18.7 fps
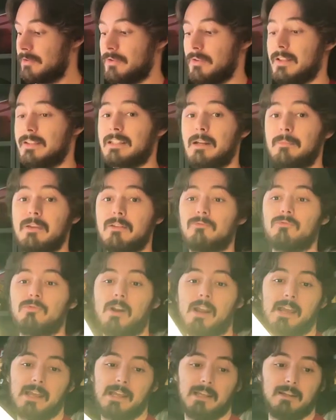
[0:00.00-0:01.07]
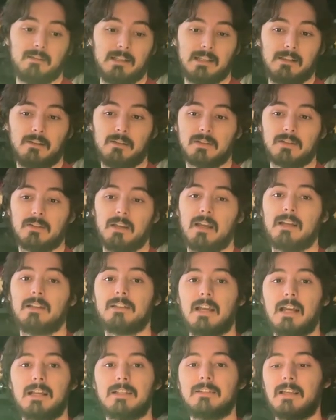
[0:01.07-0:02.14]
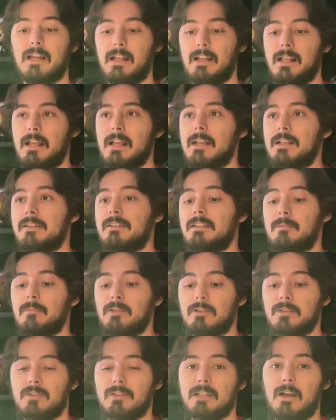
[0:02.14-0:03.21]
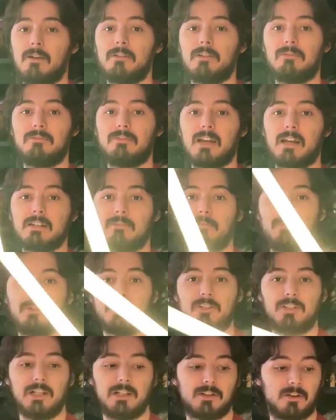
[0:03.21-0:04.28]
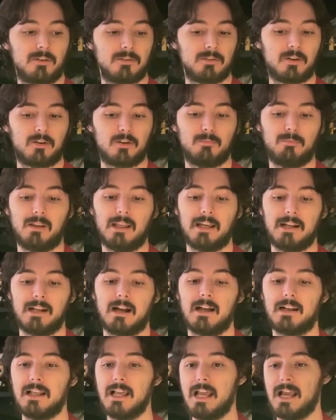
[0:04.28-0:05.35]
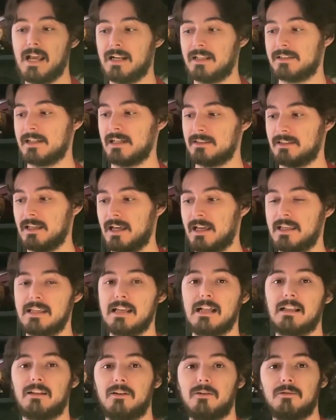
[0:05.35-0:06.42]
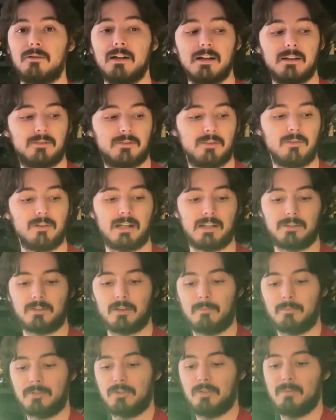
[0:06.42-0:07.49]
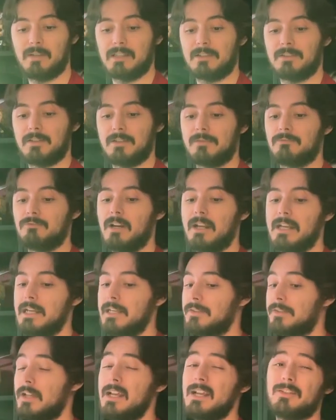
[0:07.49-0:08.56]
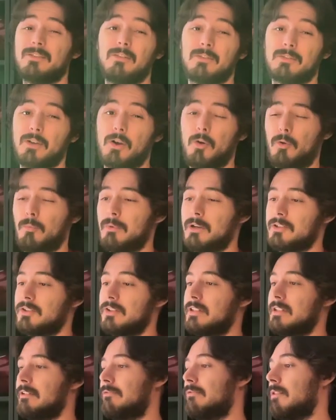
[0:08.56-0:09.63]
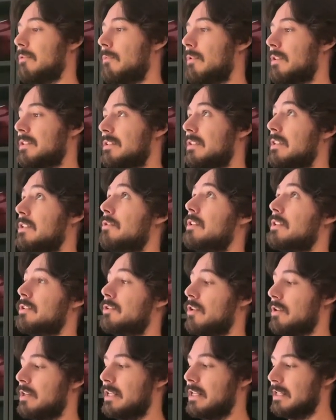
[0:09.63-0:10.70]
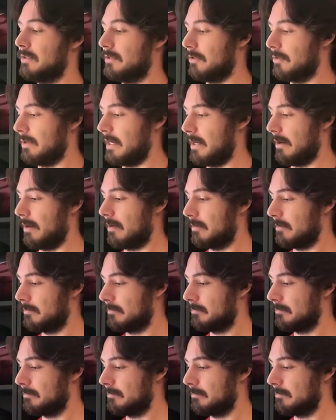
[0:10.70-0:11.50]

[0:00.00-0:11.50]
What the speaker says: So that's going to be Rey, it looks like, because it has that similar sound effect of when she turns her blade on, and it's got that yellow to it. So I'm assuming this is Rey's. So there's a whole bunch of different ones that you can turn it into here.